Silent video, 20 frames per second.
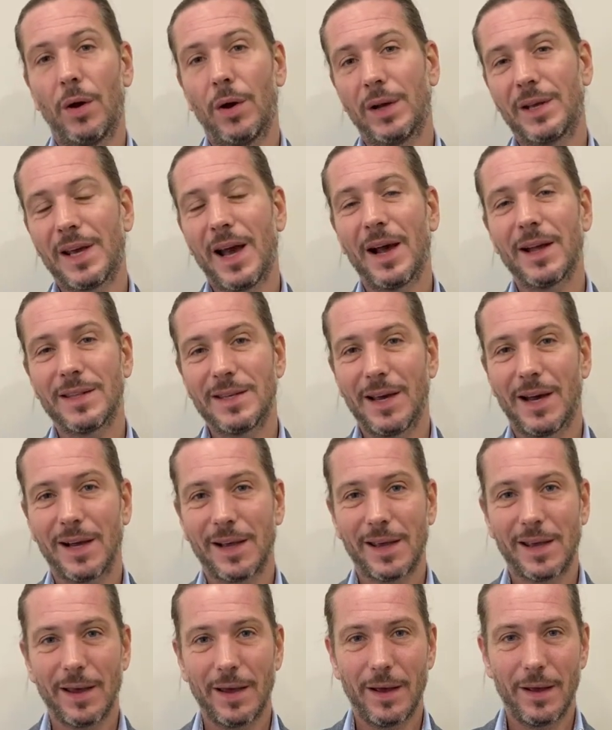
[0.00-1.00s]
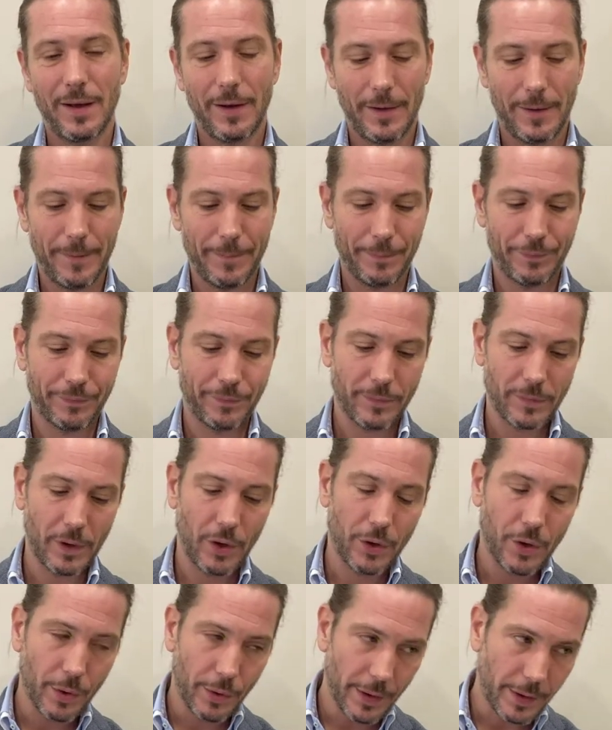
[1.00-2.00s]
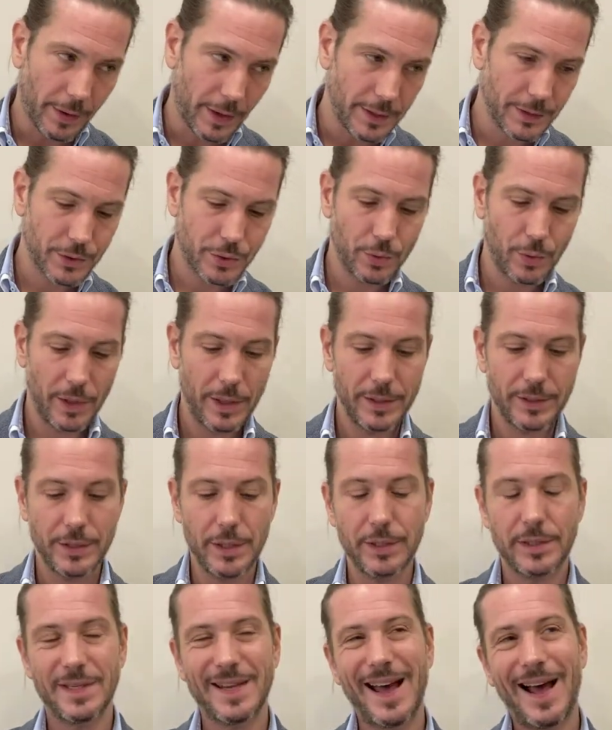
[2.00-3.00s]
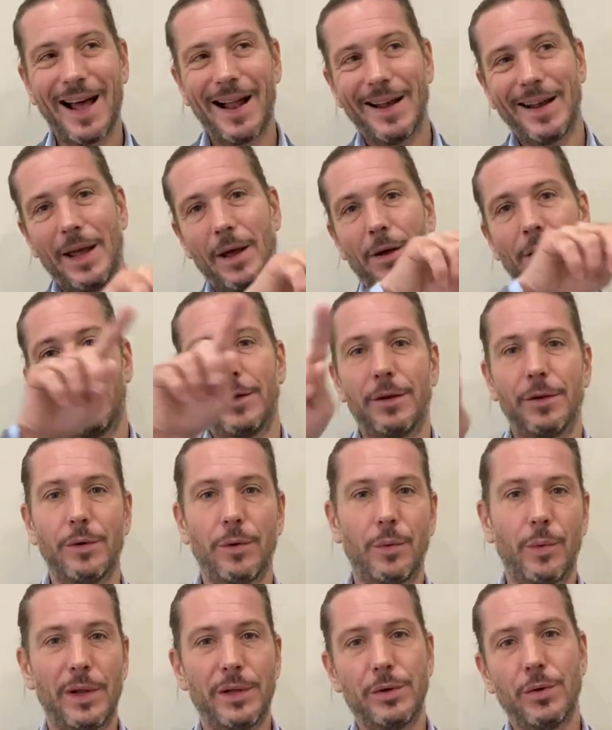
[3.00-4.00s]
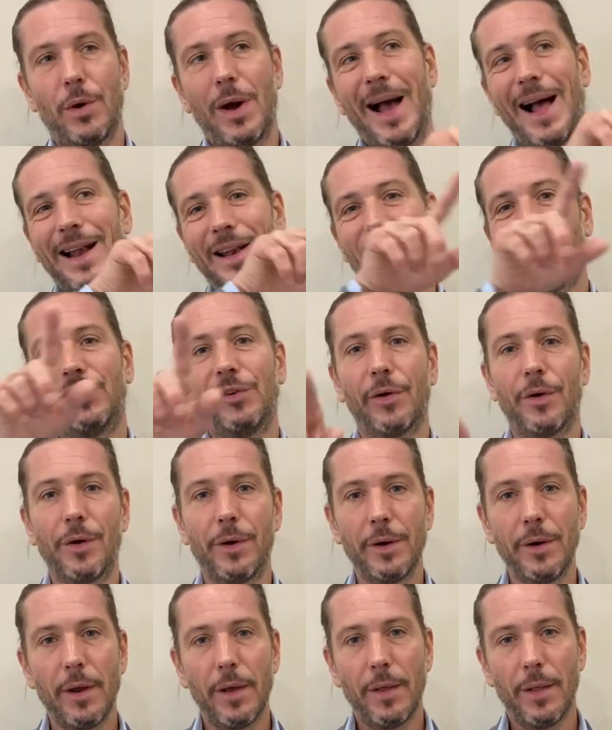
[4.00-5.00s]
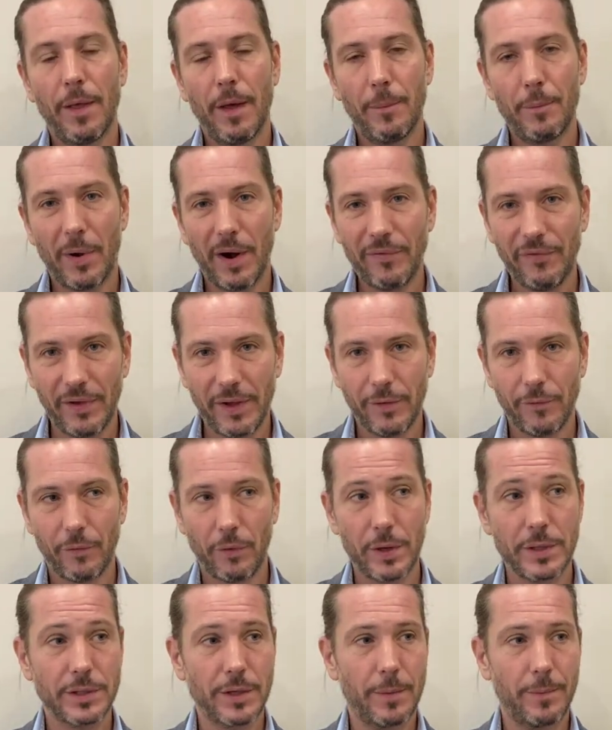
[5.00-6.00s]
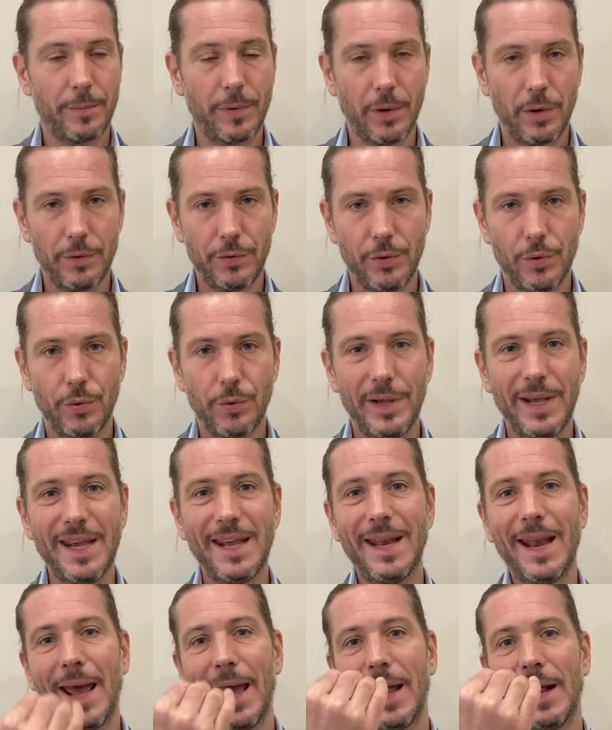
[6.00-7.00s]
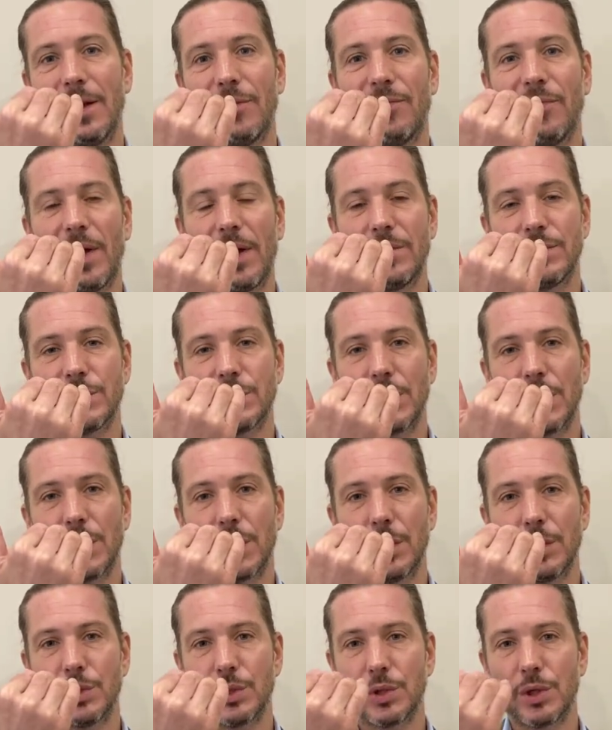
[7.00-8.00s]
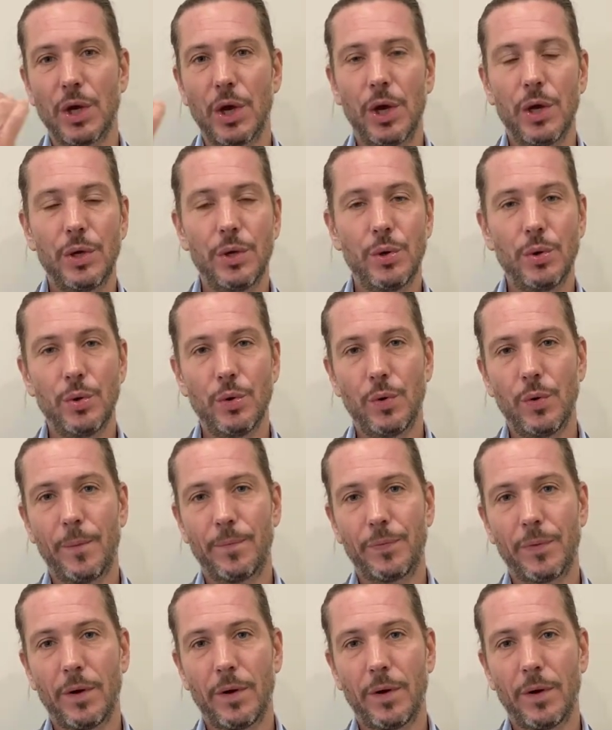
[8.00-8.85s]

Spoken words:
cardiac coherence. What is it? You know, when you alter breathing, for example, you inhale 5 seconds, you